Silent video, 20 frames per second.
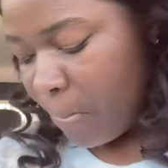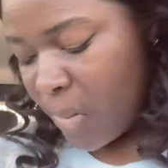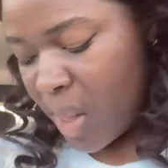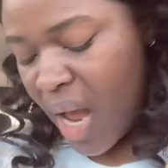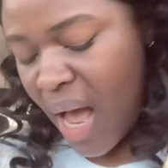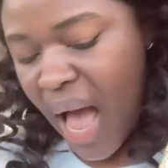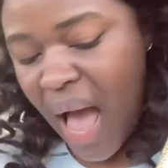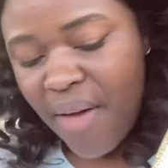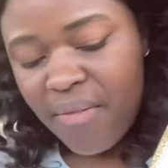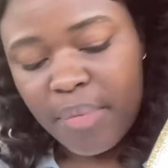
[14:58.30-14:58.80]

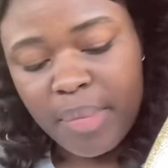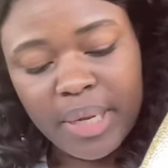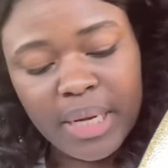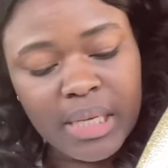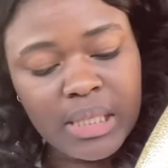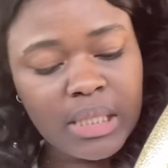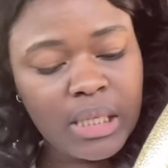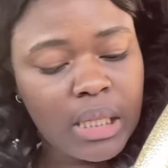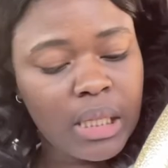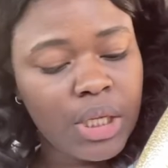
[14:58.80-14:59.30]
I haven't been
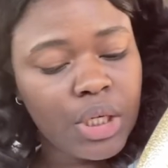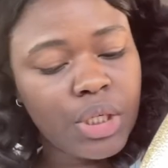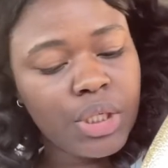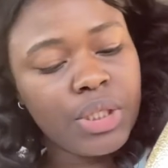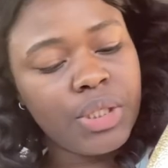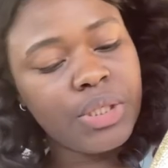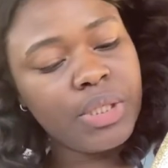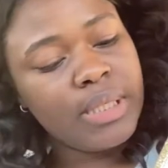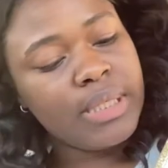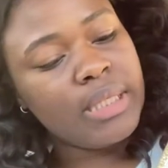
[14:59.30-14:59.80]
into
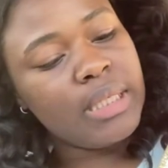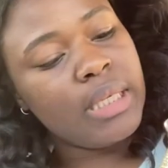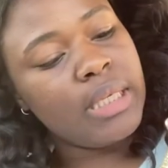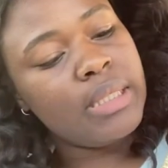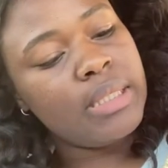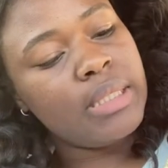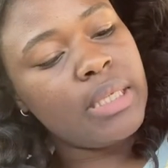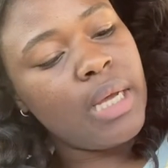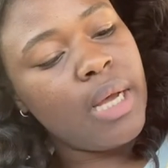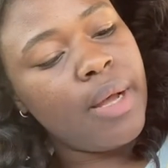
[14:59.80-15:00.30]
glitters
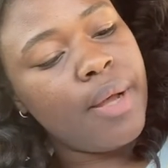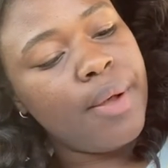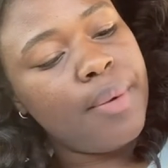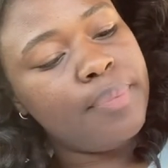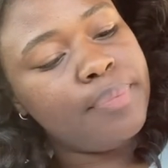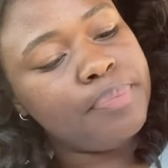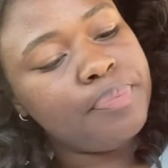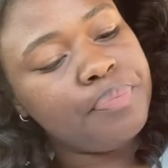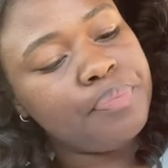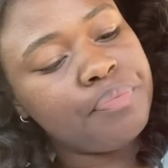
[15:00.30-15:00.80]
since um